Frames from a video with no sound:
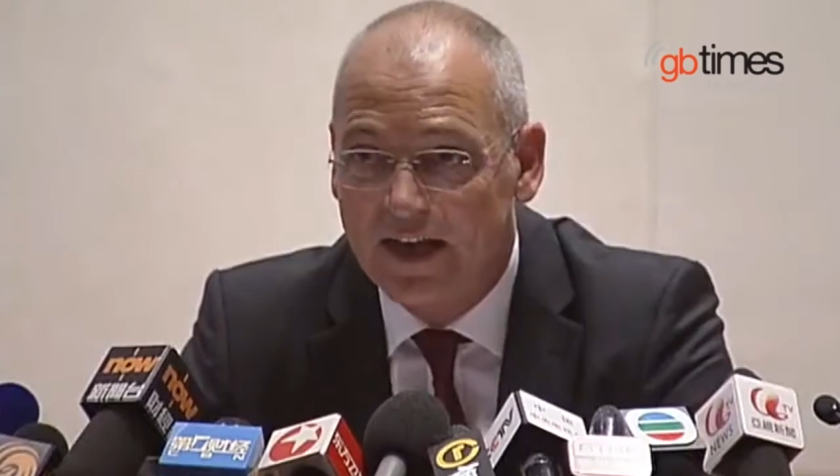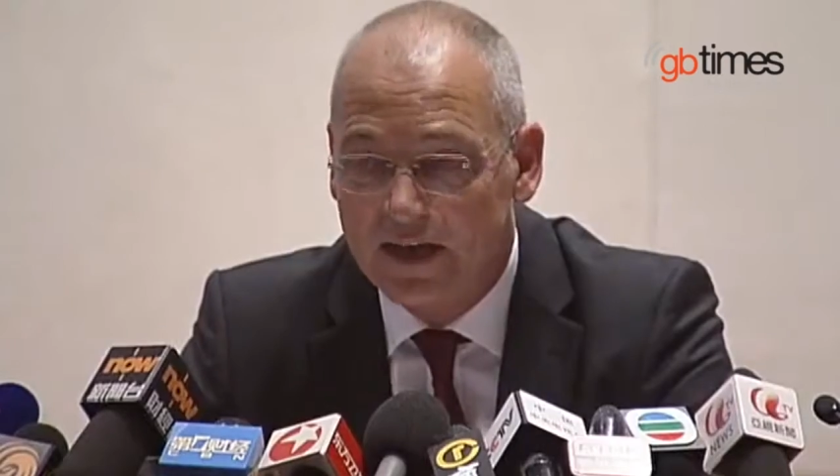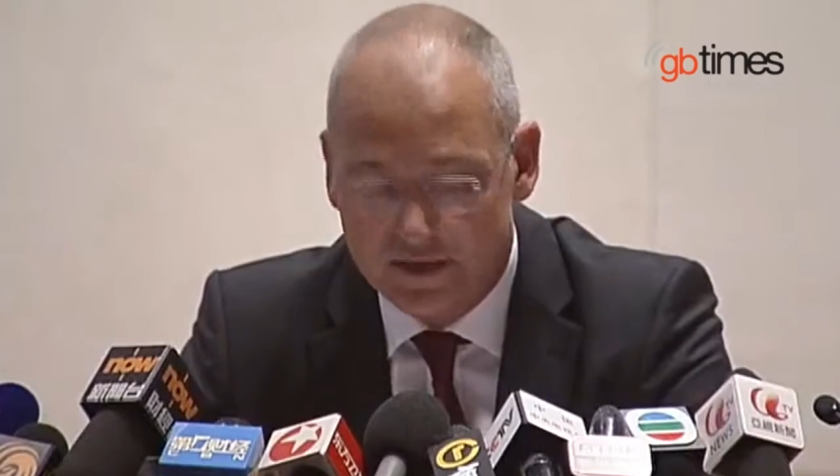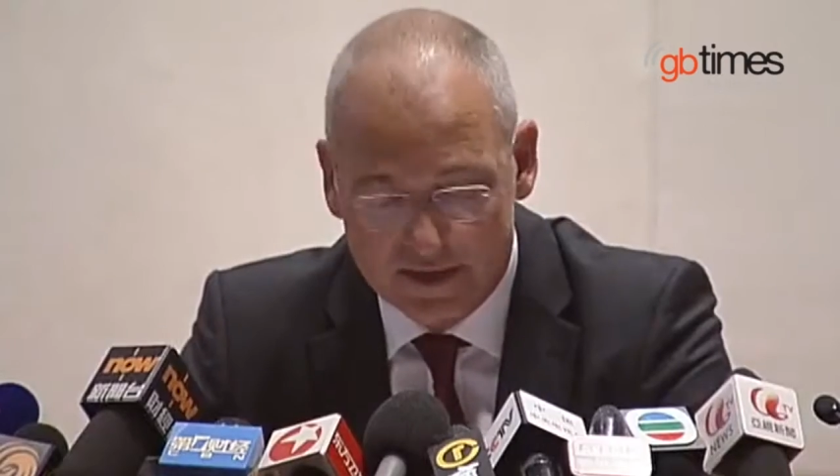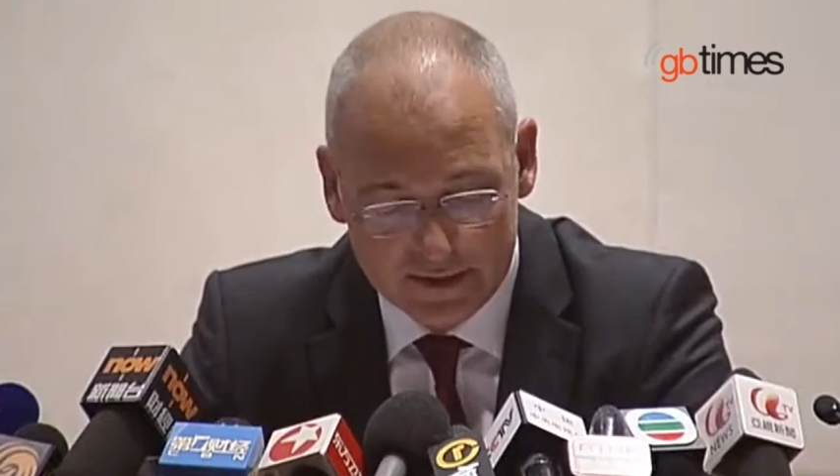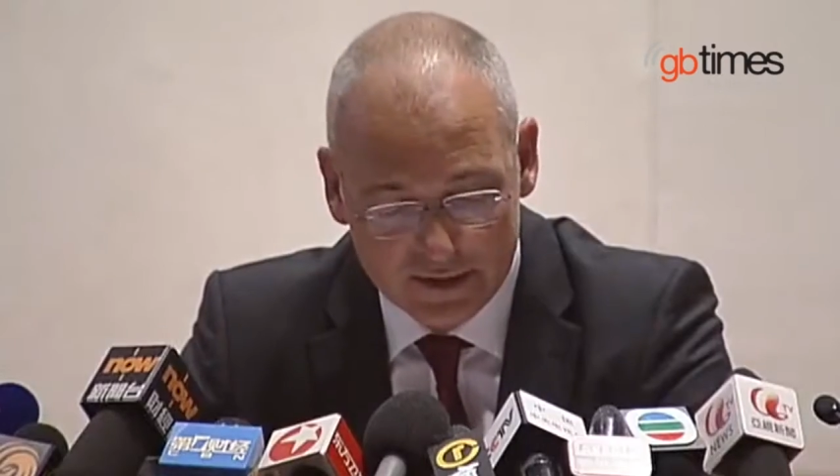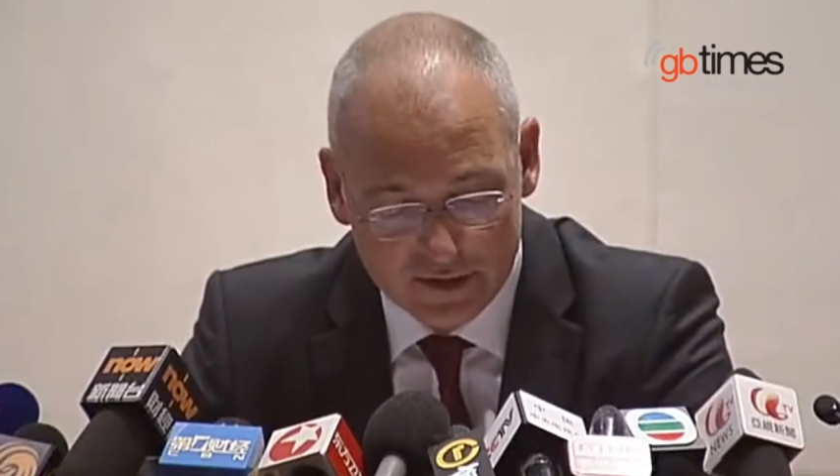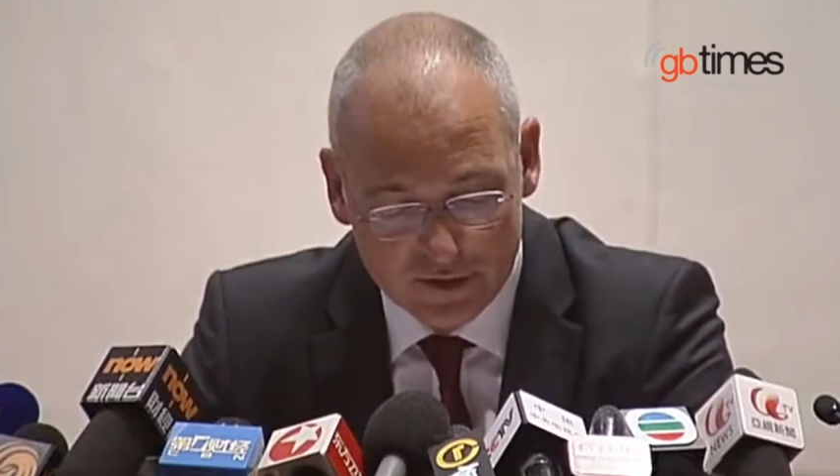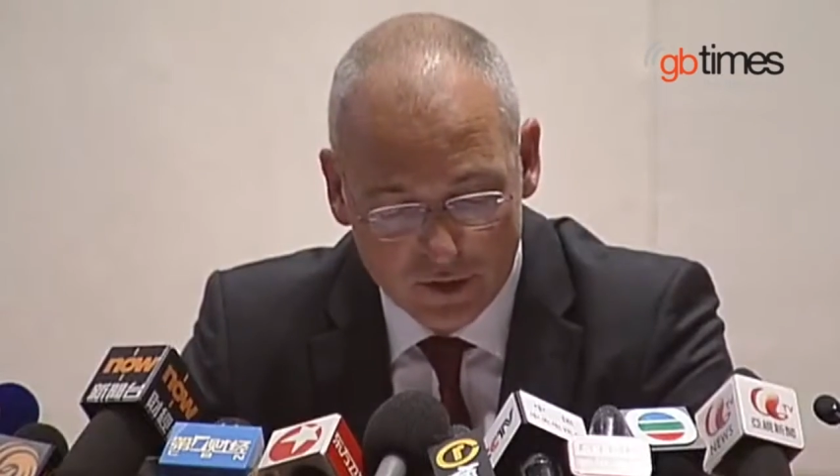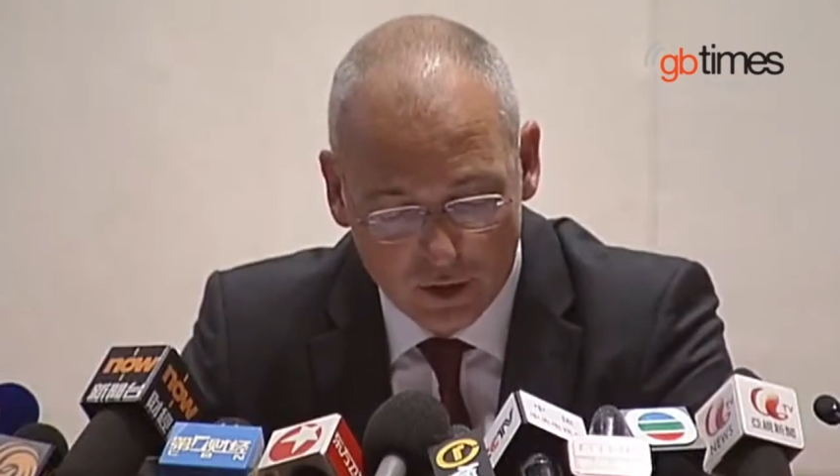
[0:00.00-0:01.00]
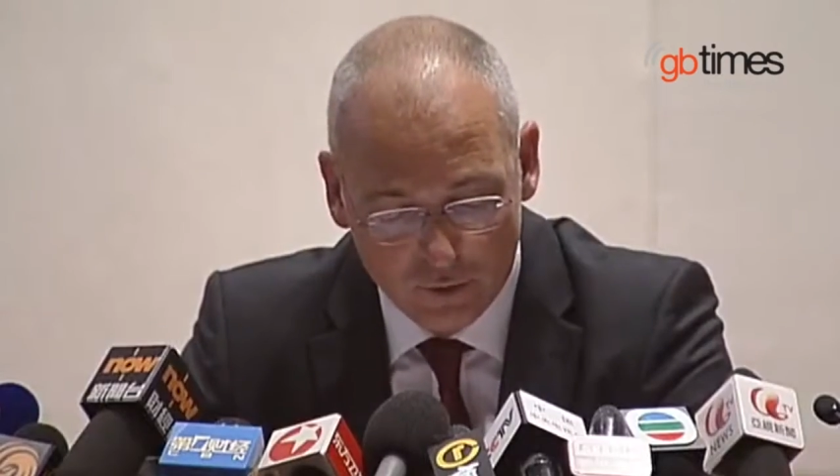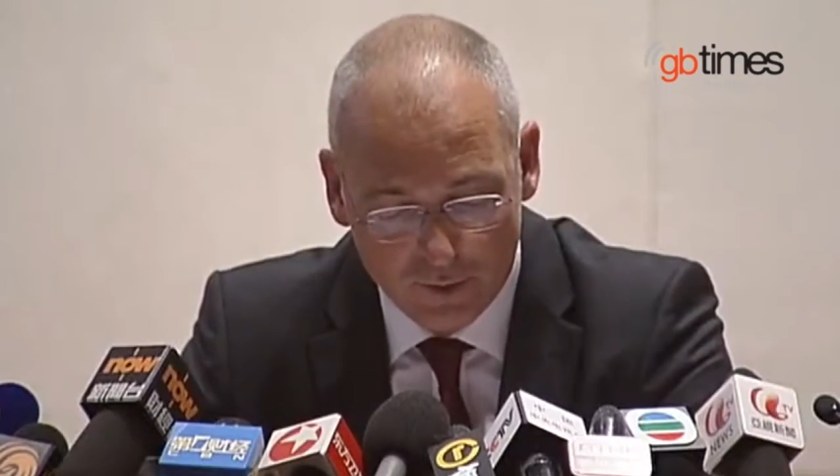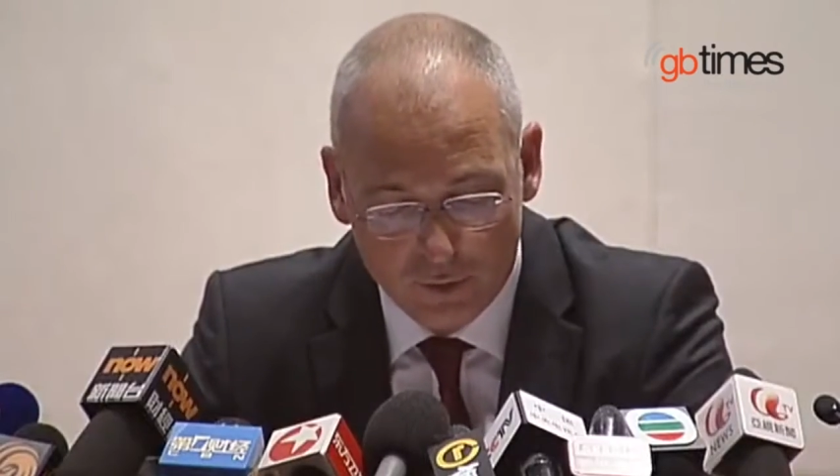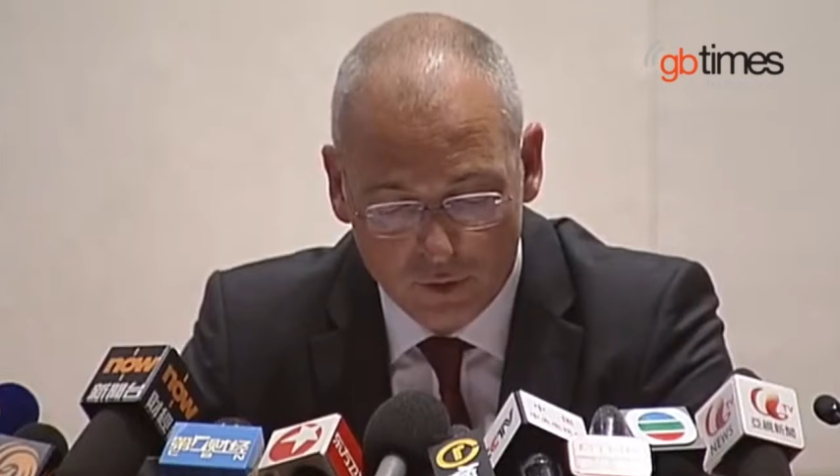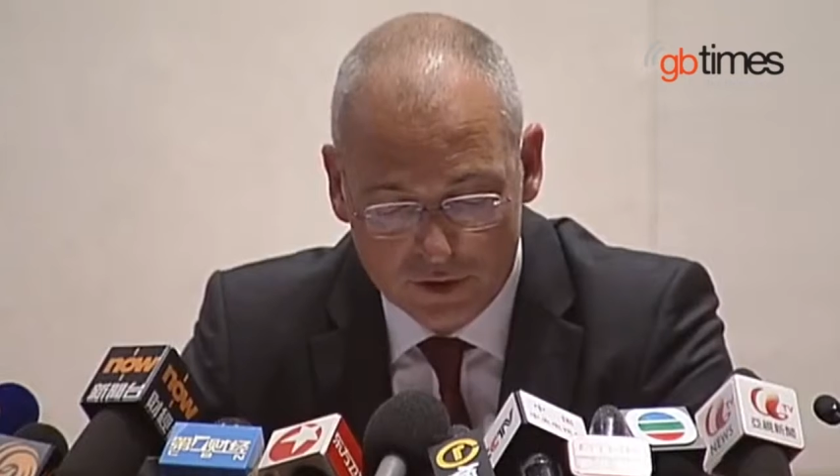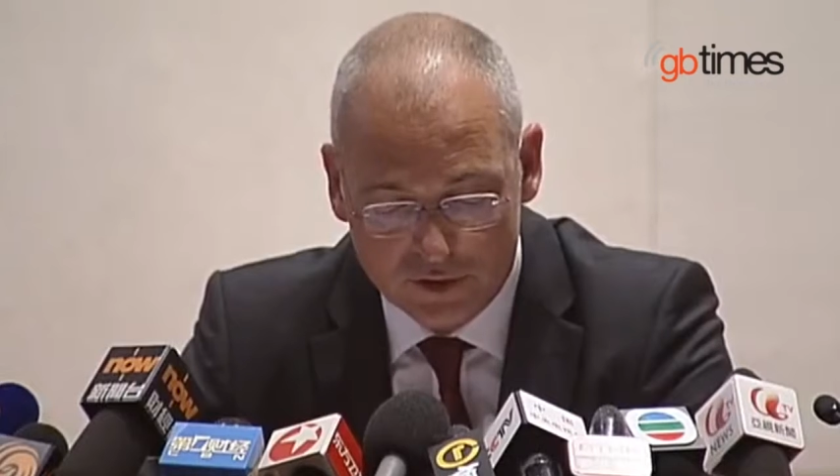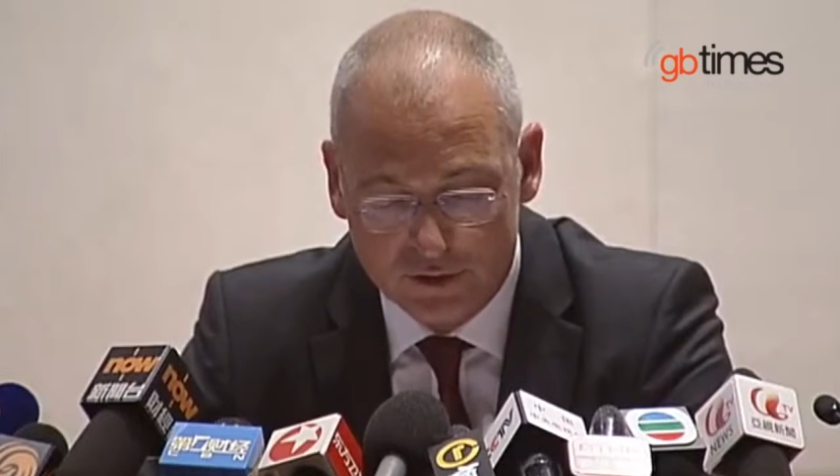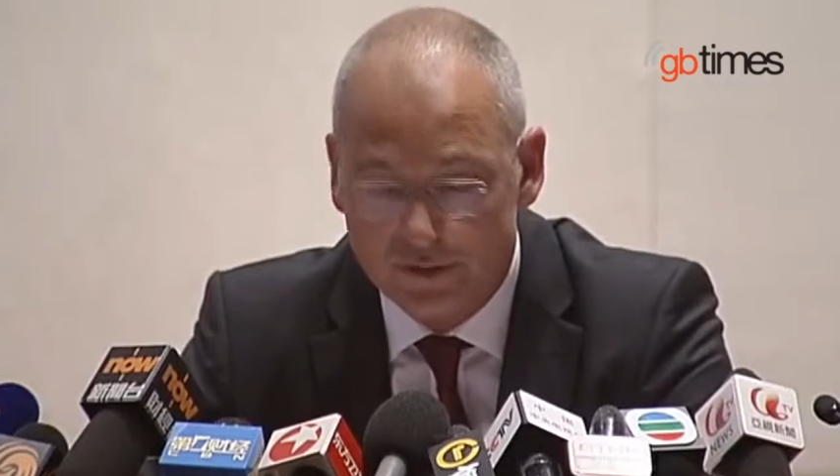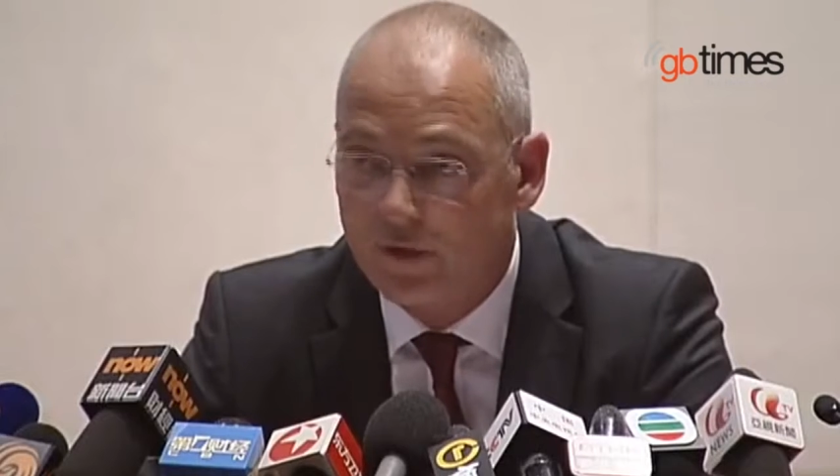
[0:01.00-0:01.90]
Like I said, there's no reports